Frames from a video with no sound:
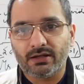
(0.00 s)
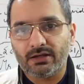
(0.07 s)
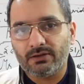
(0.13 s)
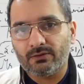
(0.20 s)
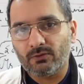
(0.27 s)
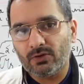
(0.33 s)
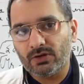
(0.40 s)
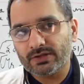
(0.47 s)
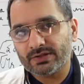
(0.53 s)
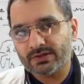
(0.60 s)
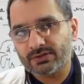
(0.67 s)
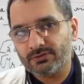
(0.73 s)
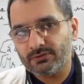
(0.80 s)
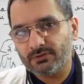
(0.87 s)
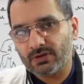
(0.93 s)
was
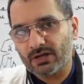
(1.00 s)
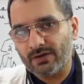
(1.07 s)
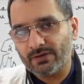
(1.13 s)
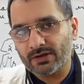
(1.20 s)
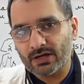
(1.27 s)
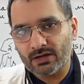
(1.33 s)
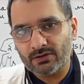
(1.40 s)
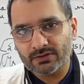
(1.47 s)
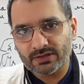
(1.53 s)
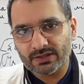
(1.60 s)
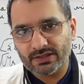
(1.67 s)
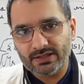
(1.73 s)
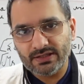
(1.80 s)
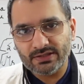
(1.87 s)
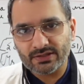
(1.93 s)
to cover out
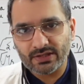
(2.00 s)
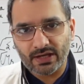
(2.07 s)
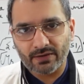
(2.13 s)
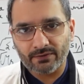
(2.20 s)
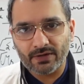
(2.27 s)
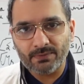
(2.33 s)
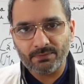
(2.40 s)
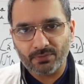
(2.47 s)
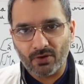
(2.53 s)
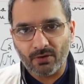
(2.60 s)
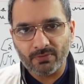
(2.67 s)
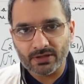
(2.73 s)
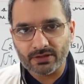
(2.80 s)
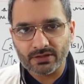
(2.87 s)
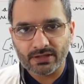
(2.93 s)
each and every
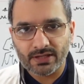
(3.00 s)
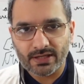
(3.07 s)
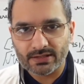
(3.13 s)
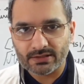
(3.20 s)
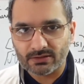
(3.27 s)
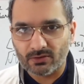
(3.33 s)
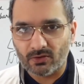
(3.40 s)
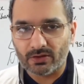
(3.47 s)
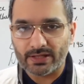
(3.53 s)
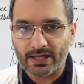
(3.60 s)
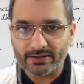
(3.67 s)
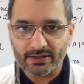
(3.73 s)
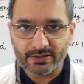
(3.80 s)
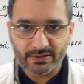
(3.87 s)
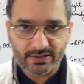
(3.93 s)
prominent case law
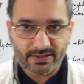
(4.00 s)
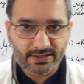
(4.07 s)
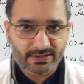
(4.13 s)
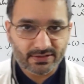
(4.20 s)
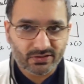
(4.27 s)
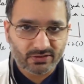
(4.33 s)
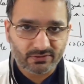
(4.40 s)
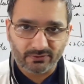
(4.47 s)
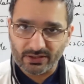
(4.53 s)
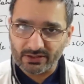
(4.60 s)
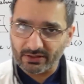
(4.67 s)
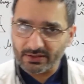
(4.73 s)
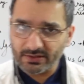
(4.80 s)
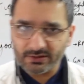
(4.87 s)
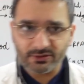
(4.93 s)
that they teach,
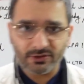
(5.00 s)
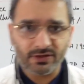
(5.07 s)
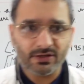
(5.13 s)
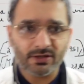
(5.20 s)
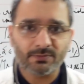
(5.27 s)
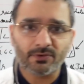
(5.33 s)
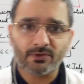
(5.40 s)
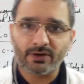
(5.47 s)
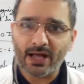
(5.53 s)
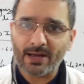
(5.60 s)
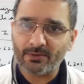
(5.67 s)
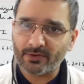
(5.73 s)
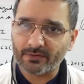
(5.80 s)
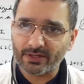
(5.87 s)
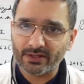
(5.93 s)
whether in a 3-year program
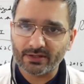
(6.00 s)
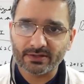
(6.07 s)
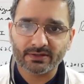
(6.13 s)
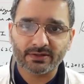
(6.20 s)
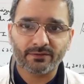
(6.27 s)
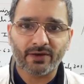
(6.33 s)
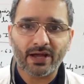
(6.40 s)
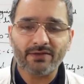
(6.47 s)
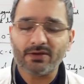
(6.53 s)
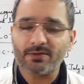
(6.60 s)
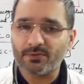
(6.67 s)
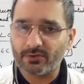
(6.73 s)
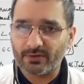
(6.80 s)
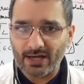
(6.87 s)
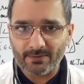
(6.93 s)
or whether it's a 5-year
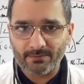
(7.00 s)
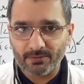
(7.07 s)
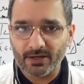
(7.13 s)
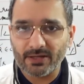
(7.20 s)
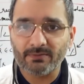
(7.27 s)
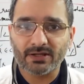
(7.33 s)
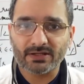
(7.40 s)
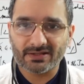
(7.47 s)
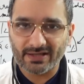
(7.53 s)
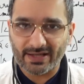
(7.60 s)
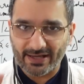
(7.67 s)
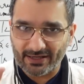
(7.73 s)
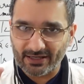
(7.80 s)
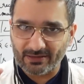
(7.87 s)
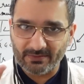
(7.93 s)
program. Pretty much the
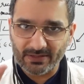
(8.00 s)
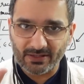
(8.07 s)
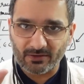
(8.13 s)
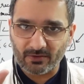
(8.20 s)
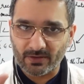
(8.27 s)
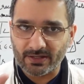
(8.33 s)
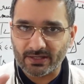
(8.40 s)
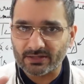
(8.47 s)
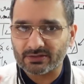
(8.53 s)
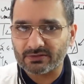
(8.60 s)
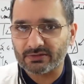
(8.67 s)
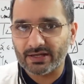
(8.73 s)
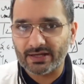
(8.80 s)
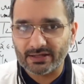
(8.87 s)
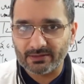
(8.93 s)
LLB, the contents of
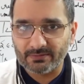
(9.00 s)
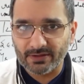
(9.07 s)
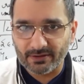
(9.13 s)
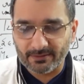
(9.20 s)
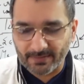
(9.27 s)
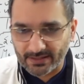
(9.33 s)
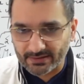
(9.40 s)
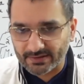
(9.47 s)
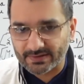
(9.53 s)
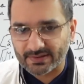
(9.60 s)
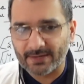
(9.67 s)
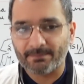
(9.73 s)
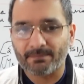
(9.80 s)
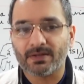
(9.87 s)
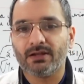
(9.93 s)
the LLB remain the
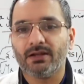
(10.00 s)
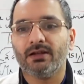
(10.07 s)
same.